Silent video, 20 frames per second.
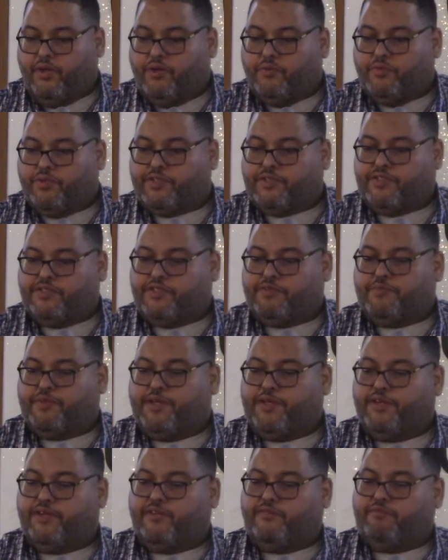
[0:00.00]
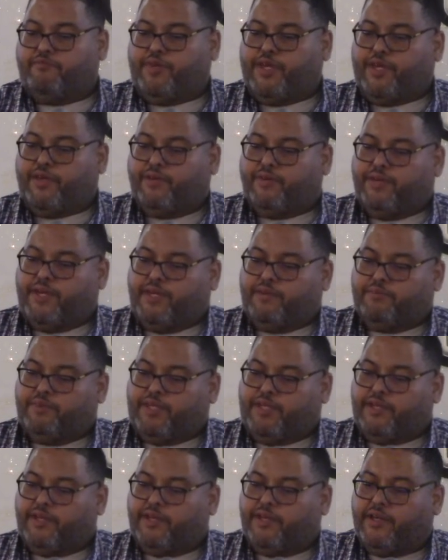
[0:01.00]
What the spirit of Baal had
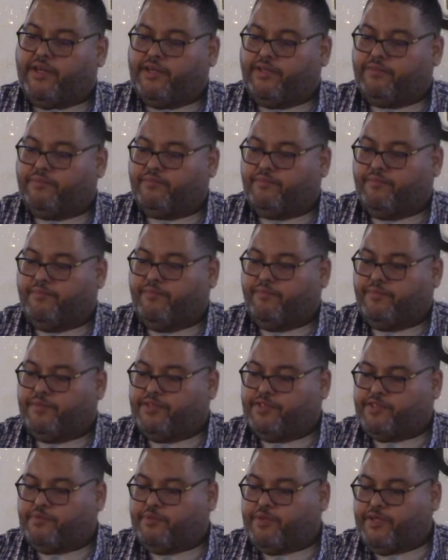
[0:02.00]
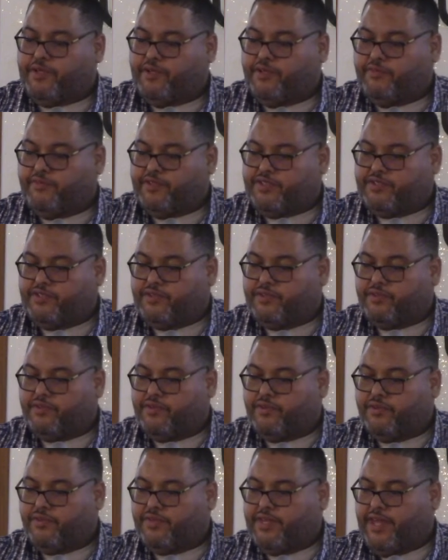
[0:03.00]
begun, the spirit of
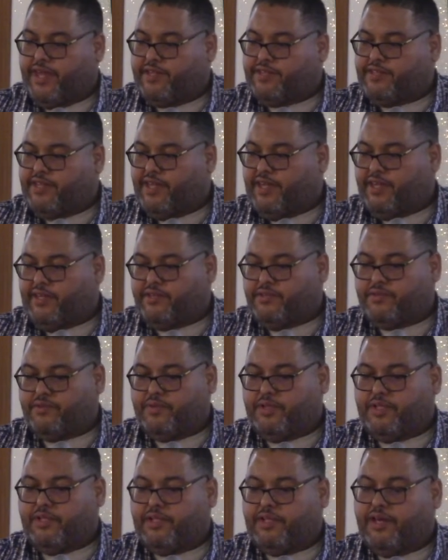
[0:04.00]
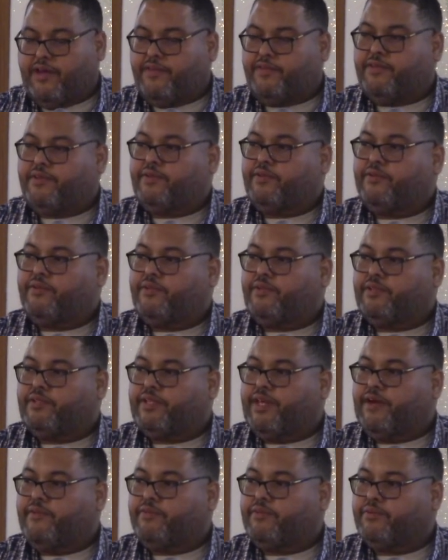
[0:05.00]
Ashtoreth had taken to another
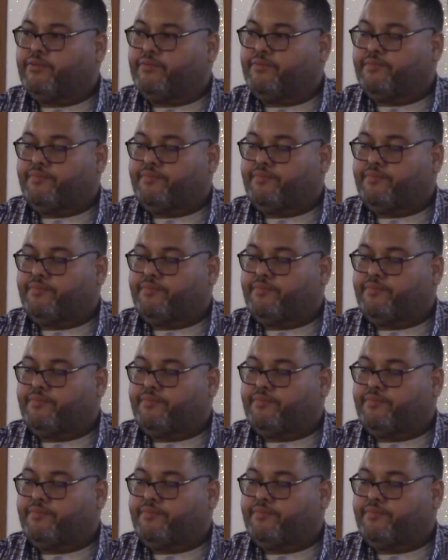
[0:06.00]
level.